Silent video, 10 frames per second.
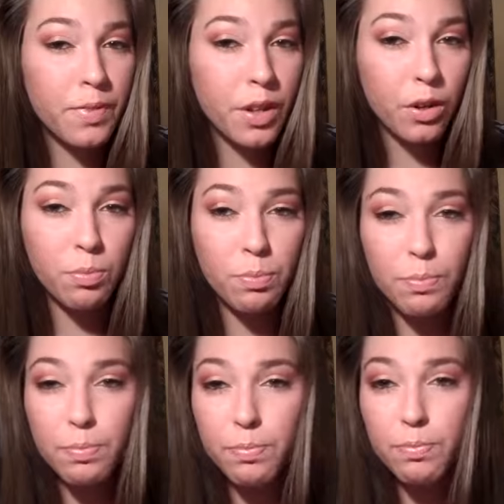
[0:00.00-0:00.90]
you know,
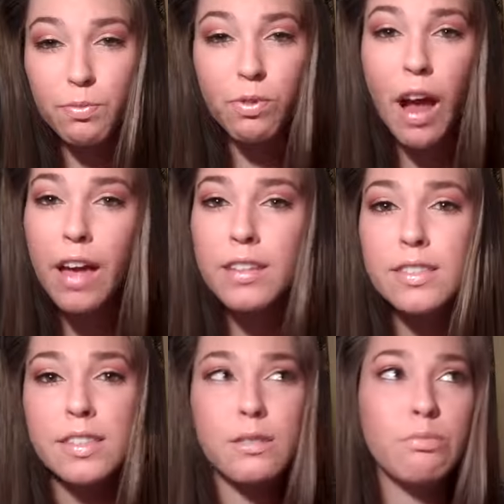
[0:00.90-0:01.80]

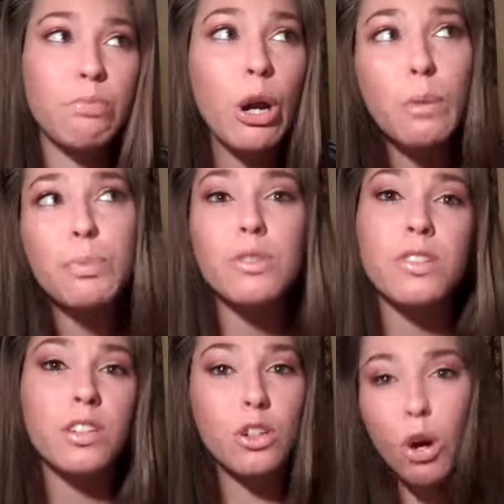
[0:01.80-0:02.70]
reds and
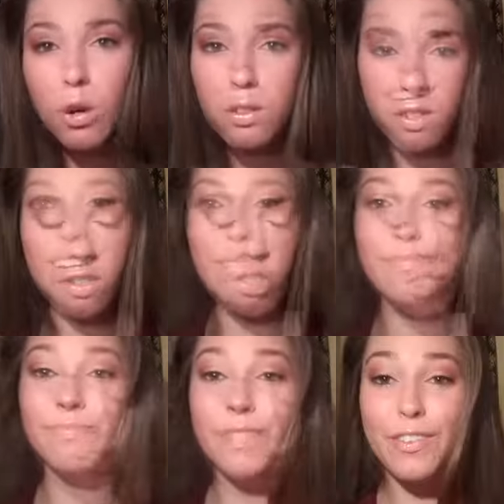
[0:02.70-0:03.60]
purples and golds.
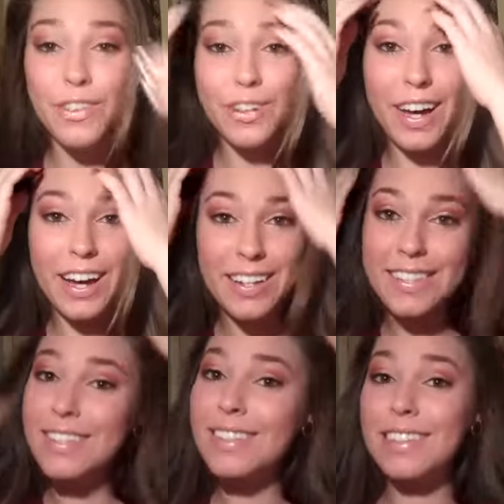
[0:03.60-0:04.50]
Um, nice. If you
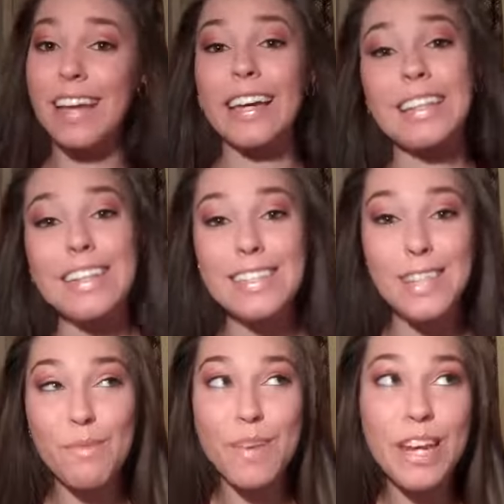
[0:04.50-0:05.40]
guys like
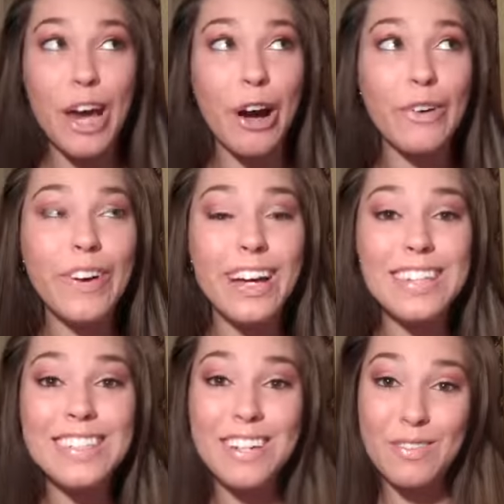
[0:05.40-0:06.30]
this, let me know,
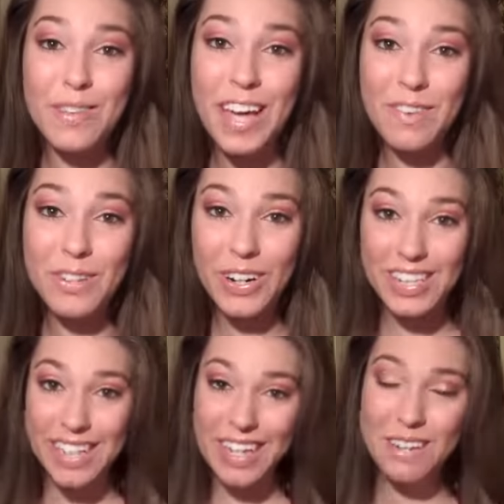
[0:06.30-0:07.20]
and everybody have a
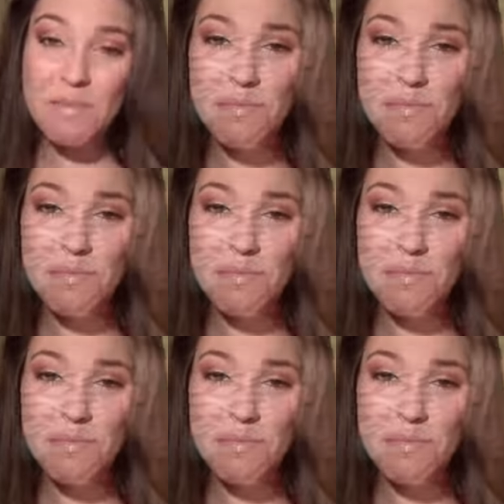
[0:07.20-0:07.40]
great day.